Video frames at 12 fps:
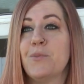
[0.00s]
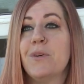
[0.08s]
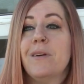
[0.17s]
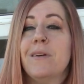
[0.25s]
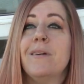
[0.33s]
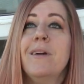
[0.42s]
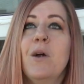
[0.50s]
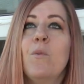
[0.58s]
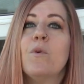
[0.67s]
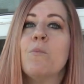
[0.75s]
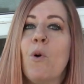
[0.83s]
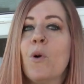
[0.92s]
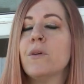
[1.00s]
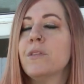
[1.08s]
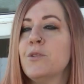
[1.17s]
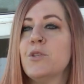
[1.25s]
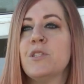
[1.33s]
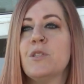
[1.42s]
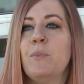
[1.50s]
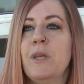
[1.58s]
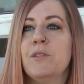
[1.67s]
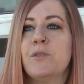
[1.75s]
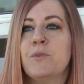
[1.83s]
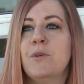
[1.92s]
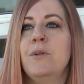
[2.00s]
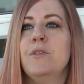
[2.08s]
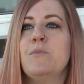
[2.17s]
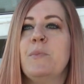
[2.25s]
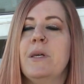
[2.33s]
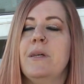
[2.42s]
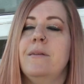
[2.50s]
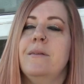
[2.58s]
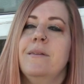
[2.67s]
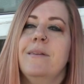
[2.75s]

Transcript: We're we're more than just the pizza rolls, but